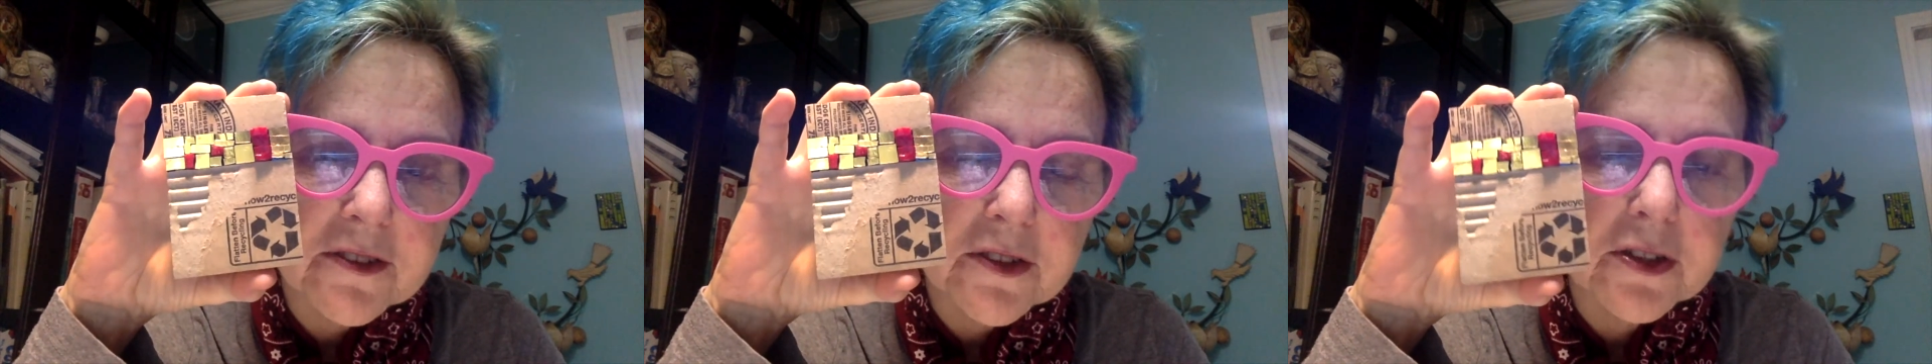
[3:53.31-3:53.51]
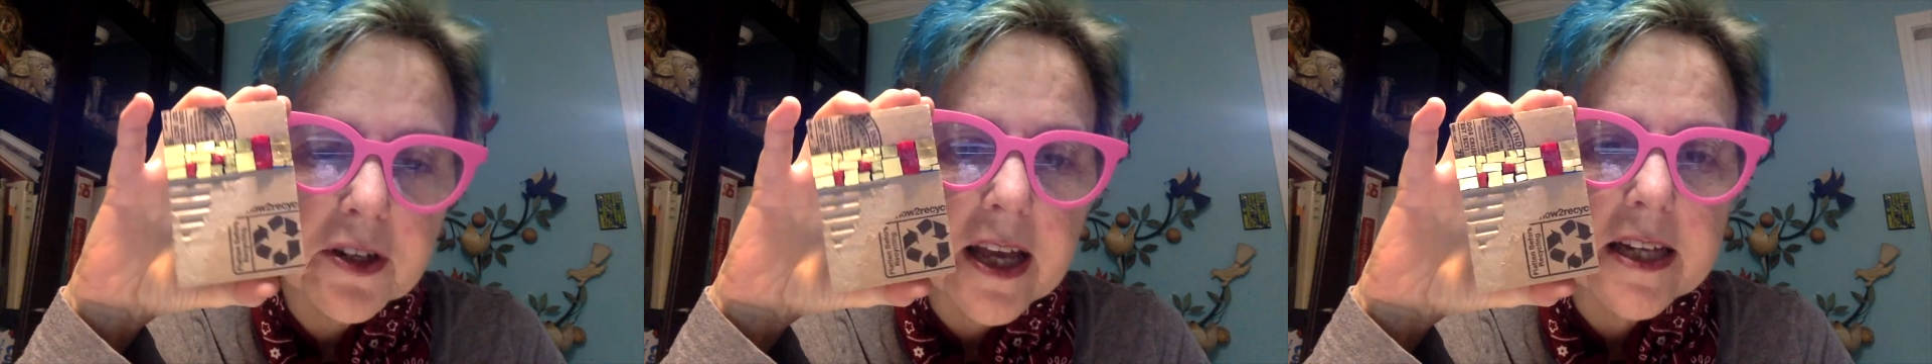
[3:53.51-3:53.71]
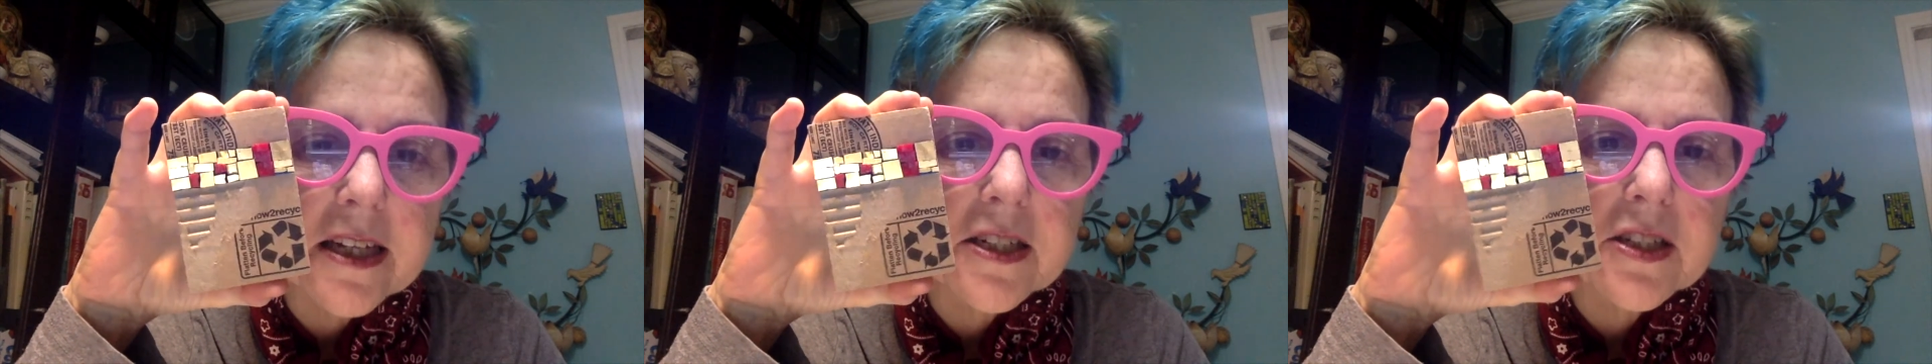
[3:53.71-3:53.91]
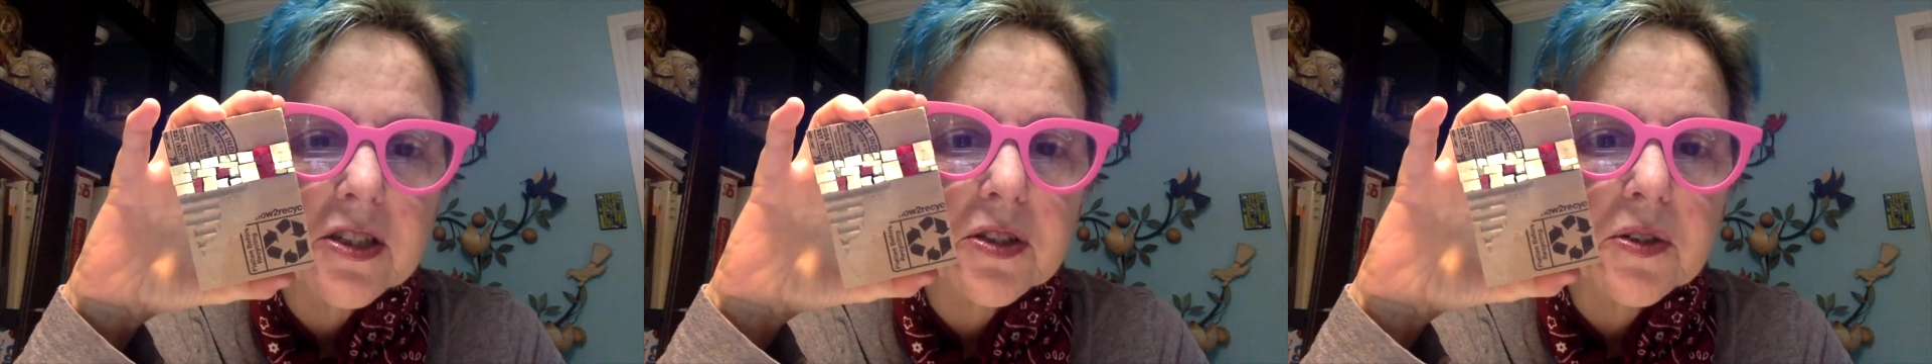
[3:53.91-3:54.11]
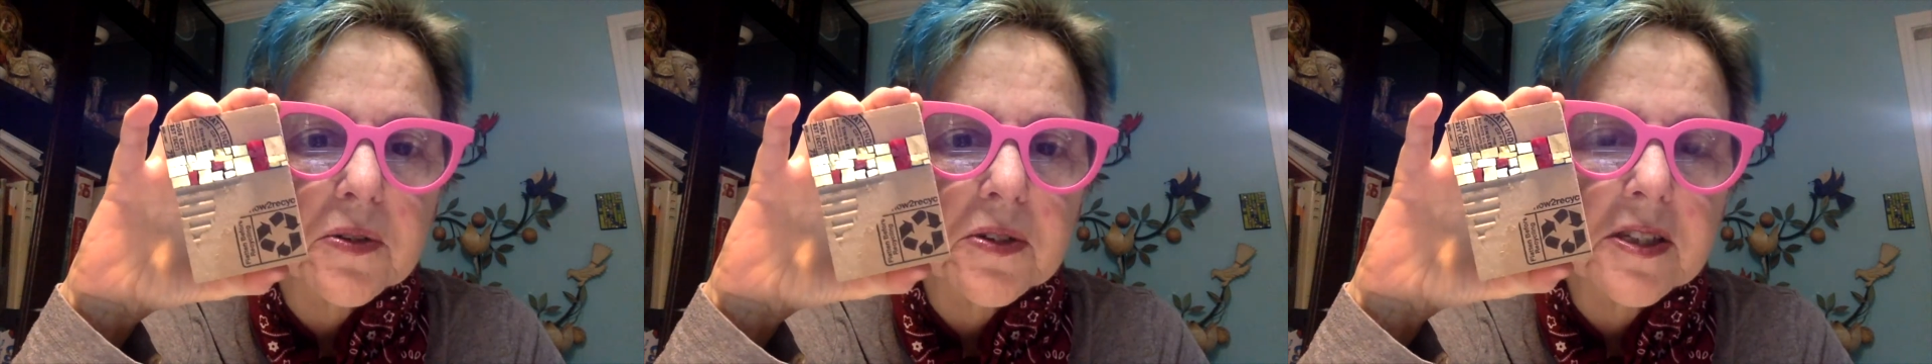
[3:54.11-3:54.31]
created
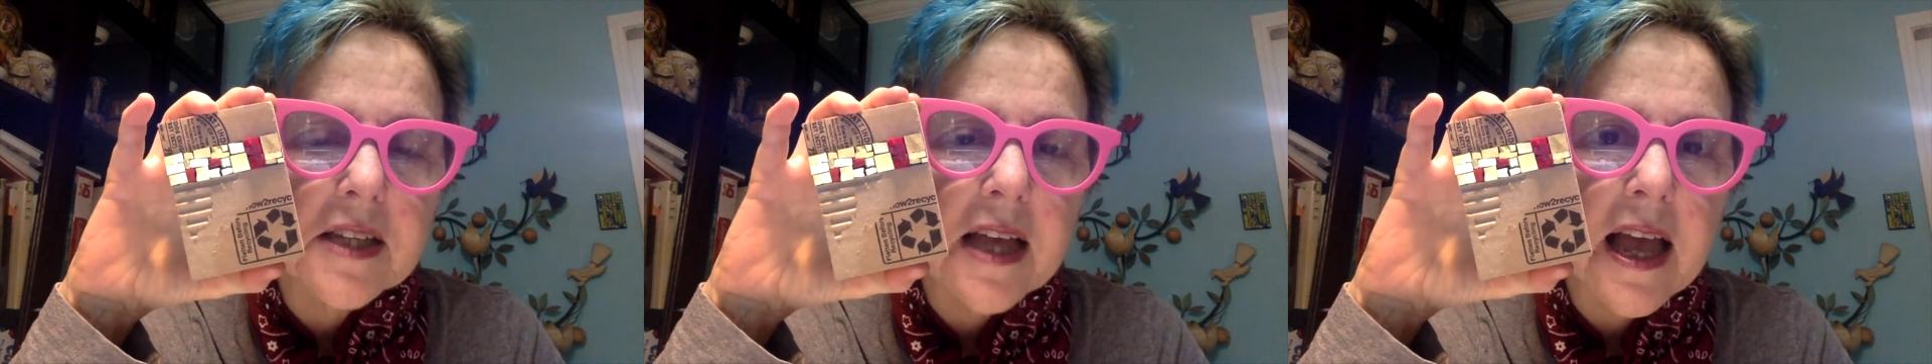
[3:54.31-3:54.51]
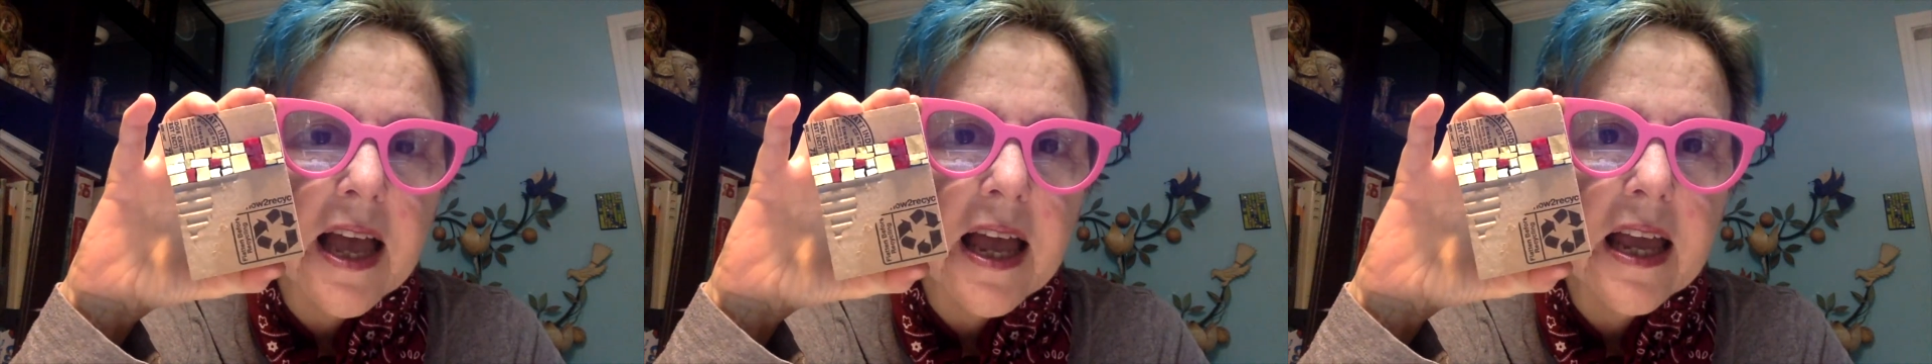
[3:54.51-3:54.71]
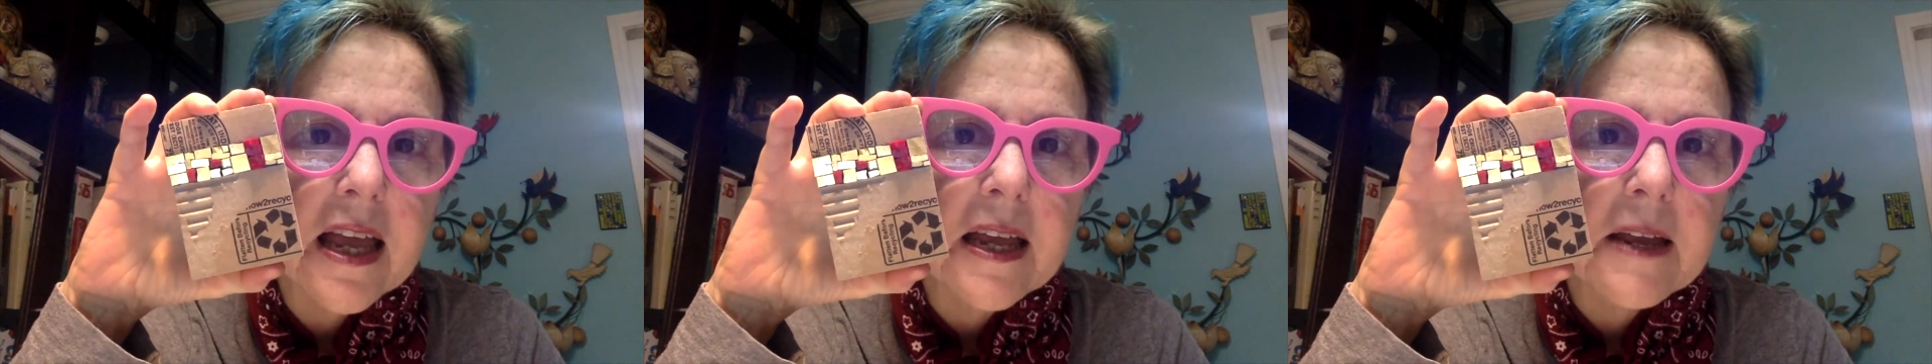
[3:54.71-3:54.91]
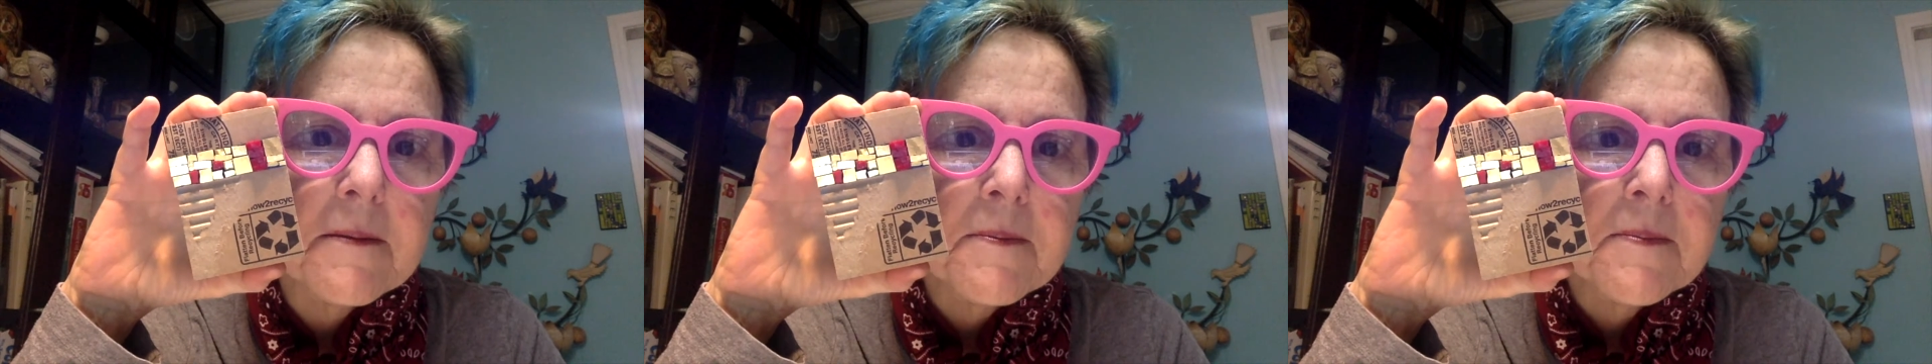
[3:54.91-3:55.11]
to say